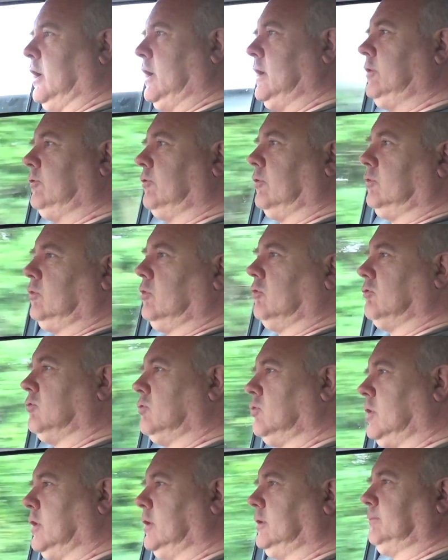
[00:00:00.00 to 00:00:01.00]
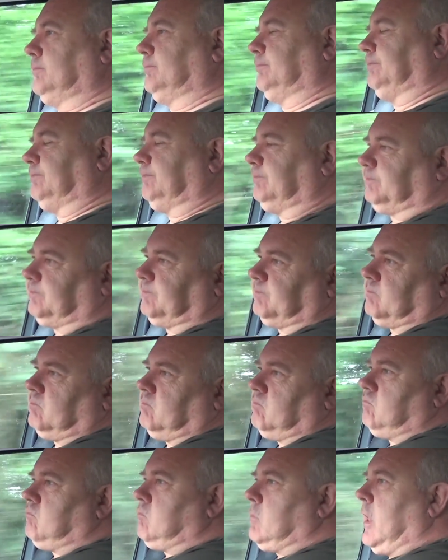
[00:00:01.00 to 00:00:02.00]
keys on your organ,
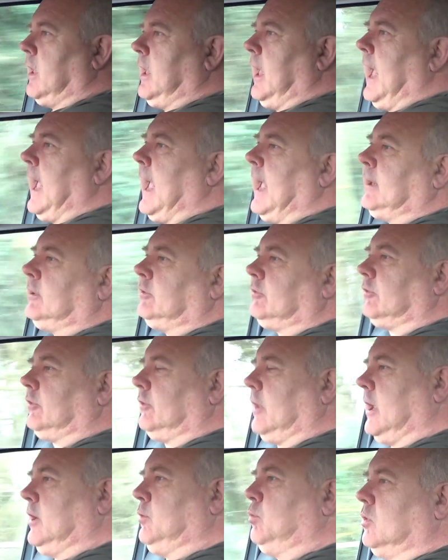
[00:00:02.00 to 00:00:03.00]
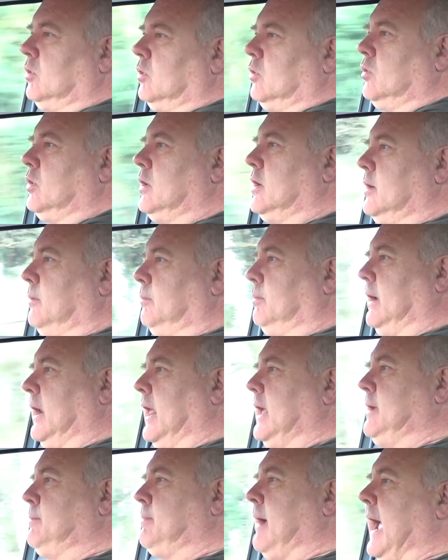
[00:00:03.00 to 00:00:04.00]
and they will
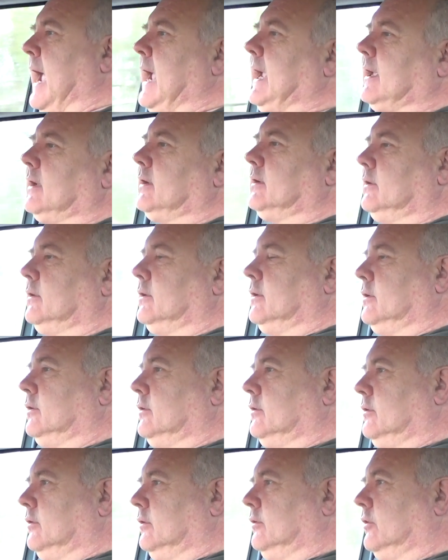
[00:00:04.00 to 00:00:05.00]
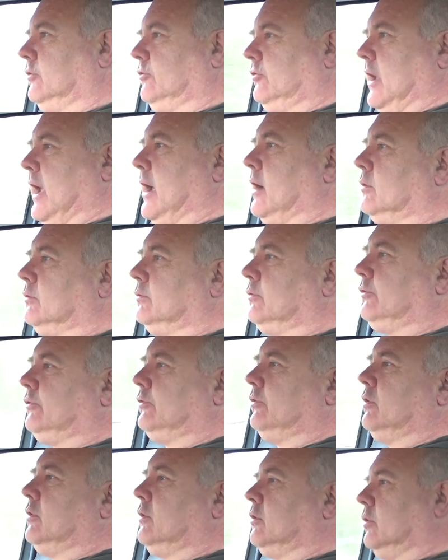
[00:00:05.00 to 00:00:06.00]
play back the
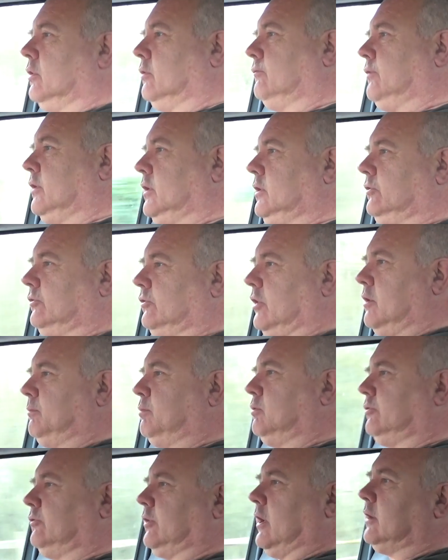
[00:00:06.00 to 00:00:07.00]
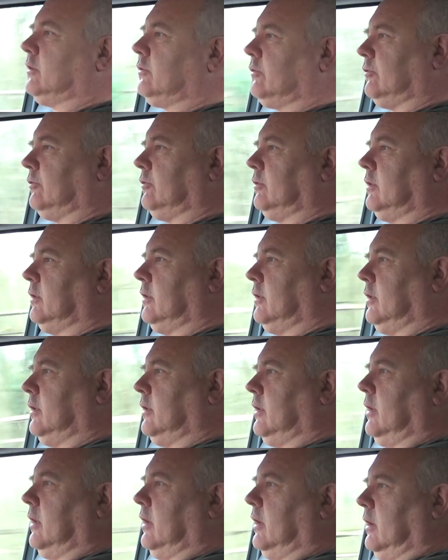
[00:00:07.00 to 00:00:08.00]
sounds of these sample sets.
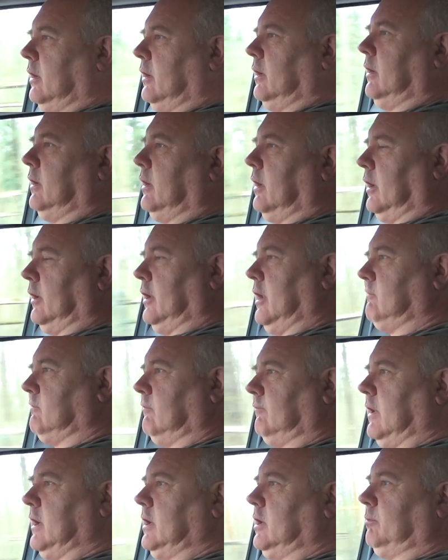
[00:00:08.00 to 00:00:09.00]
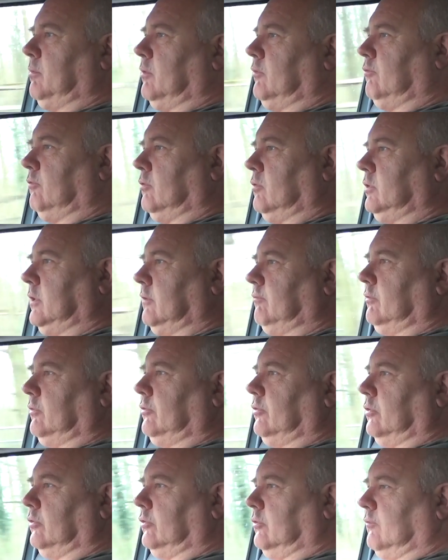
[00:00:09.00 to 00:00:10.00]
And they're available for all different
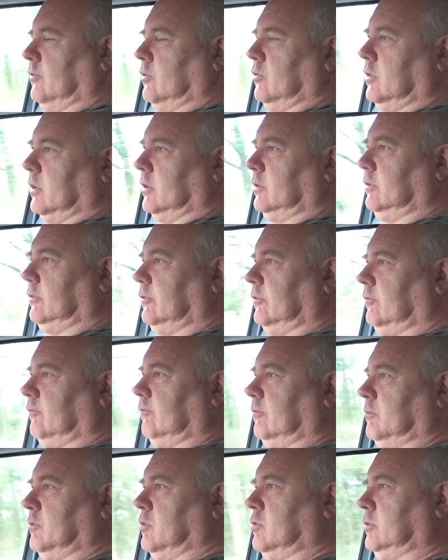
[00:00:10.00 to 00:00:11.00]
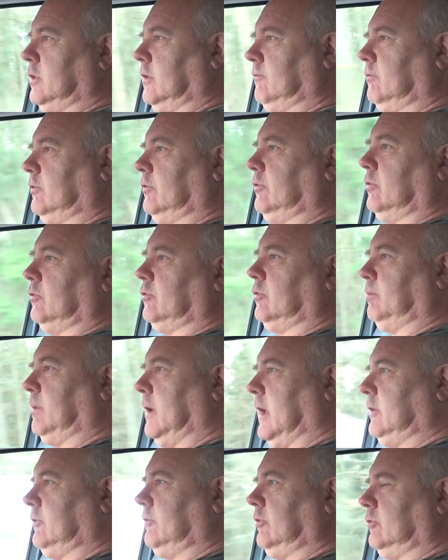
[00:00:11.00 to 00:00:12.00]
sorts of organs from all different sorts of
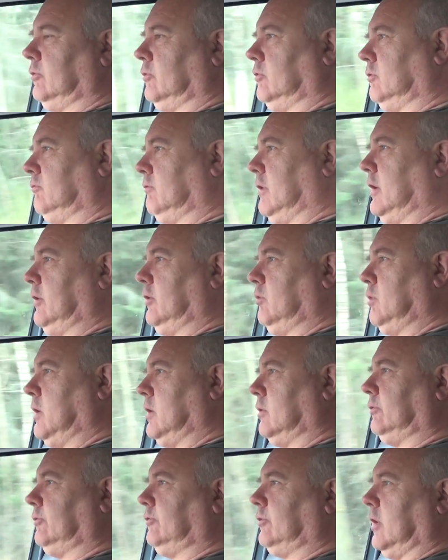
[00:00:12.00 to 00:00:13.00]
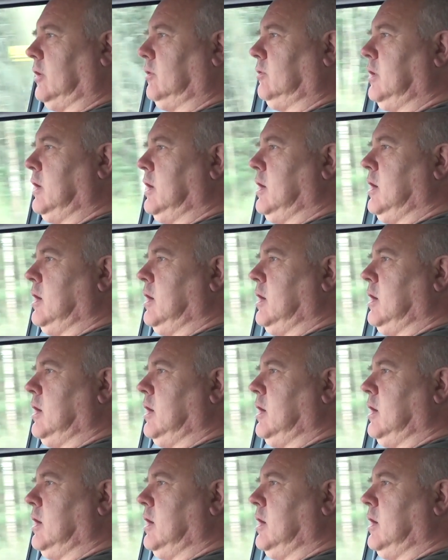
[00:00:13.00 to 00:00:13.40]
places all around the world. So